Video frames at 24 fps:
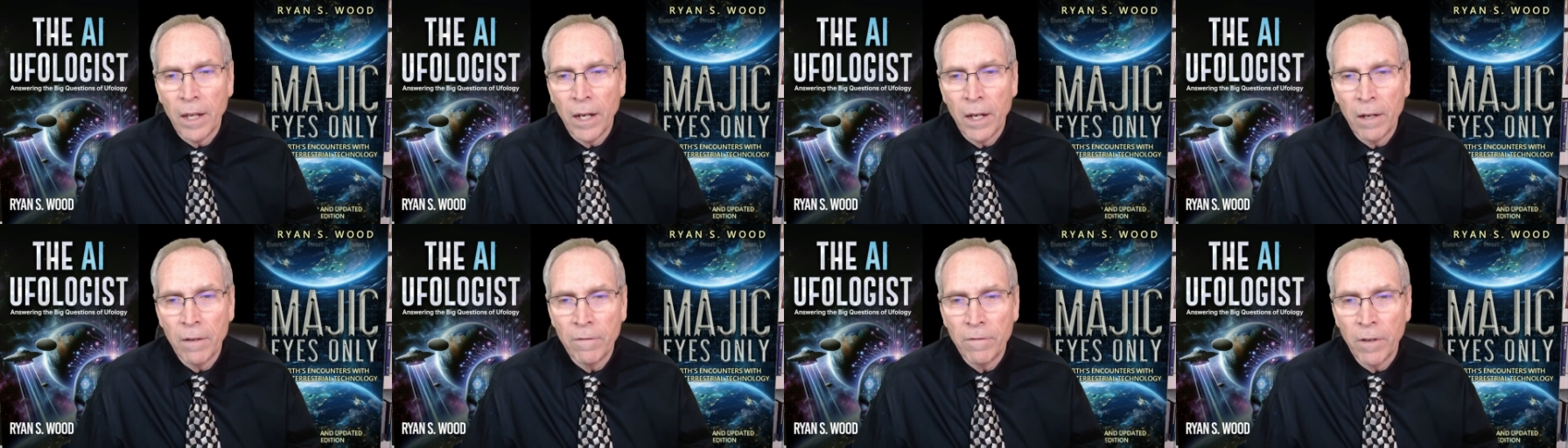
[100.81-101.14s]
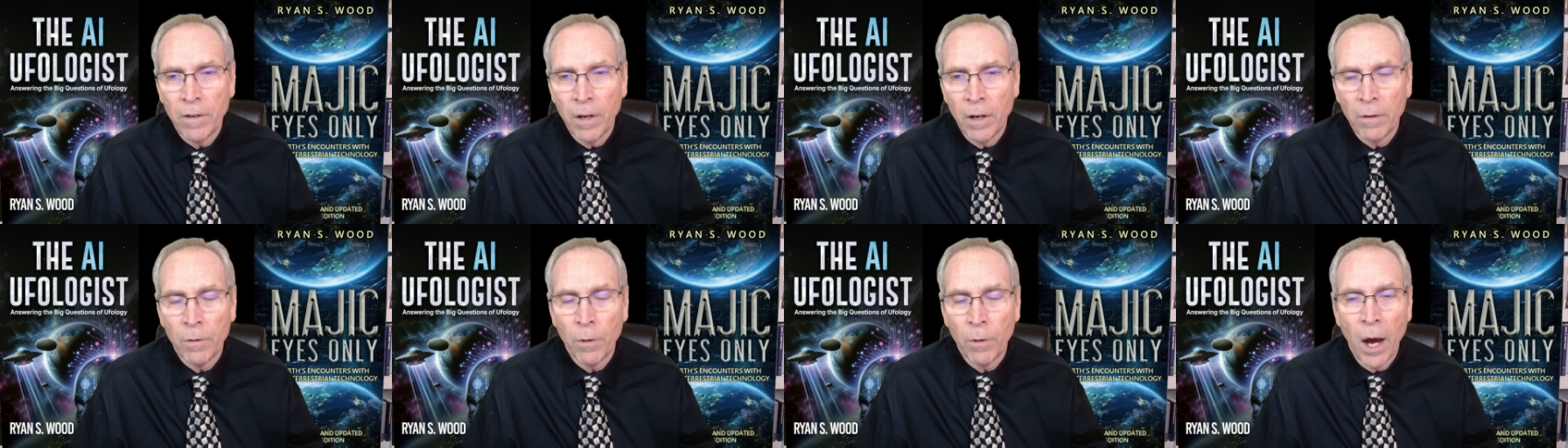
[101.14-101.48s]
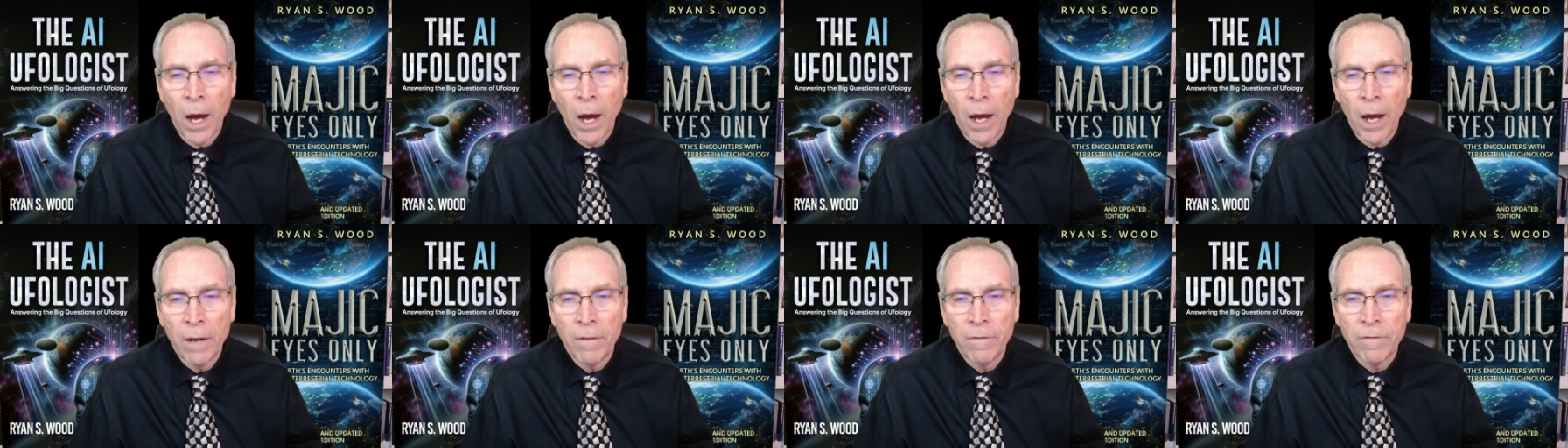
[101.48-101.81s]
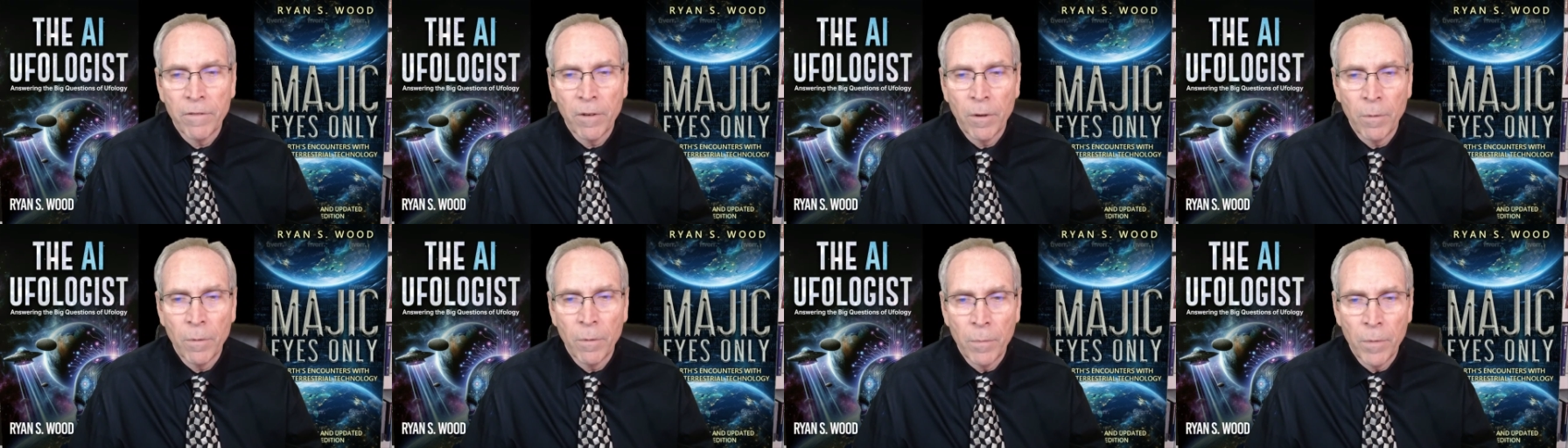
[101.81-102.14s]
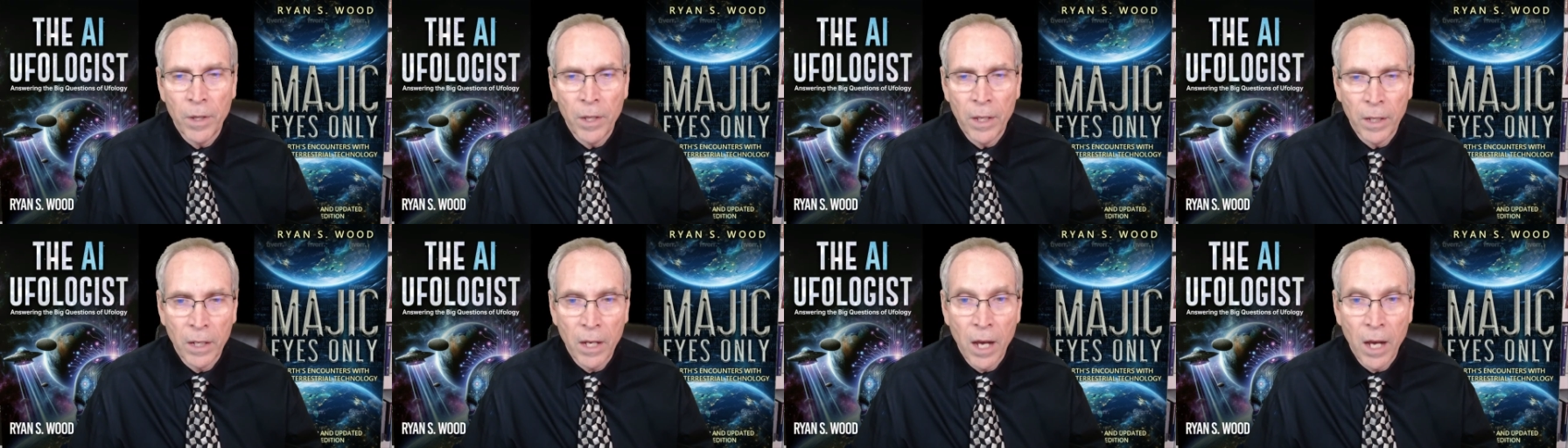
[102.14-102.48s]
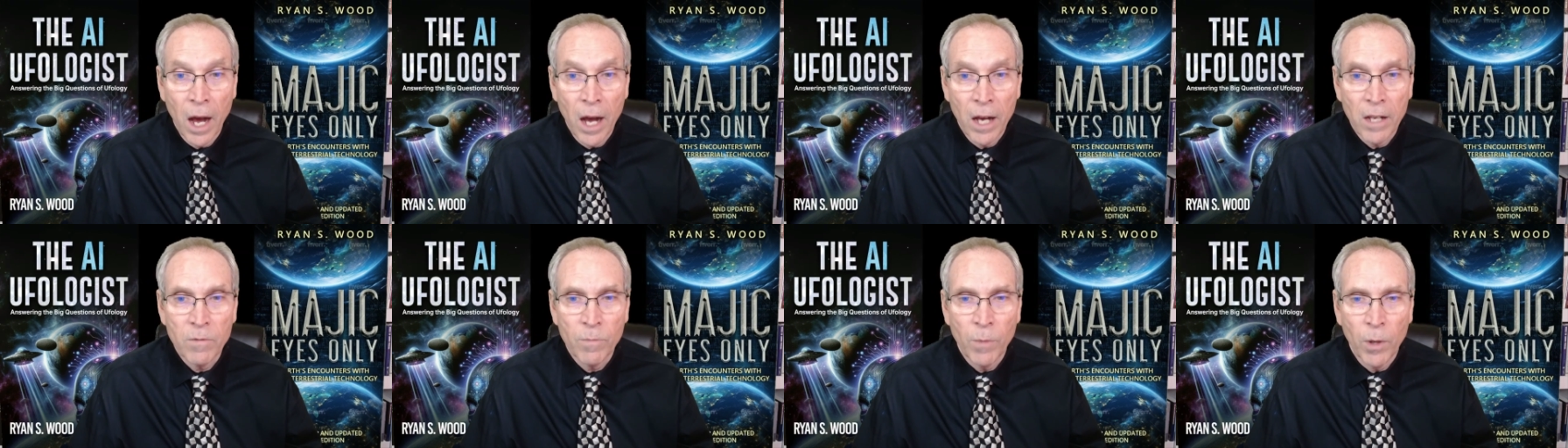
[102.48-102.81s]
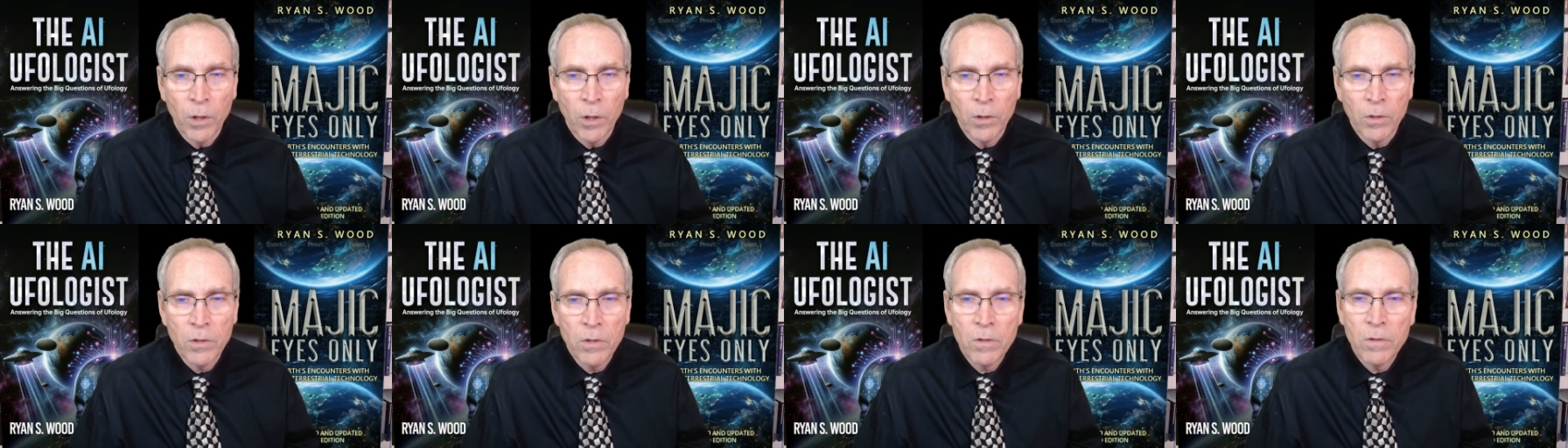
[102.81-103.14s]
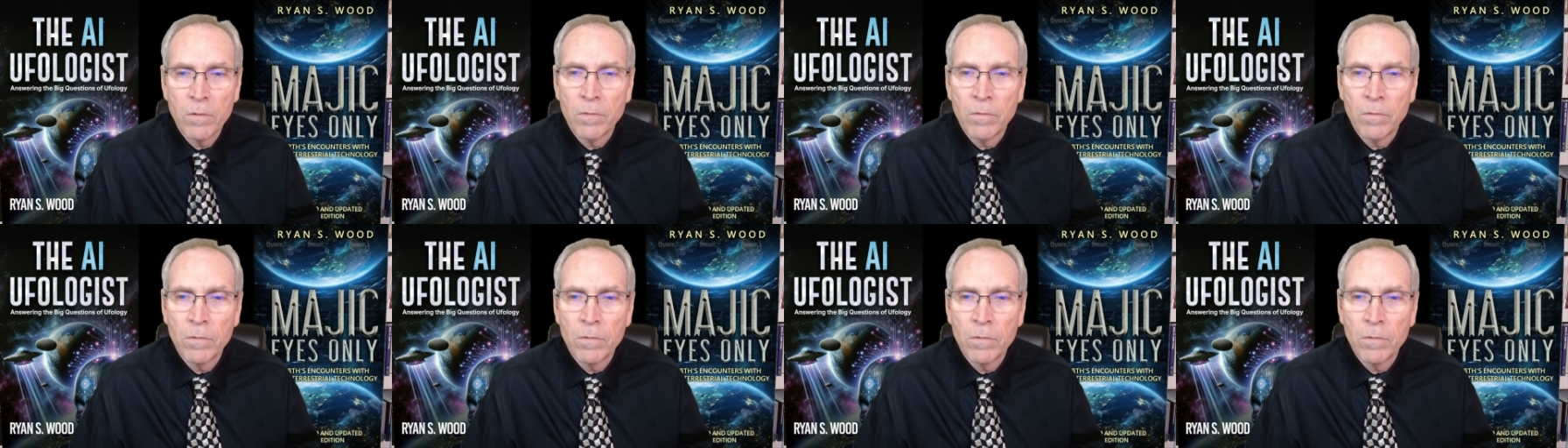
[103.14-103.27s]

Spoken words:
have arrived from the cosmos.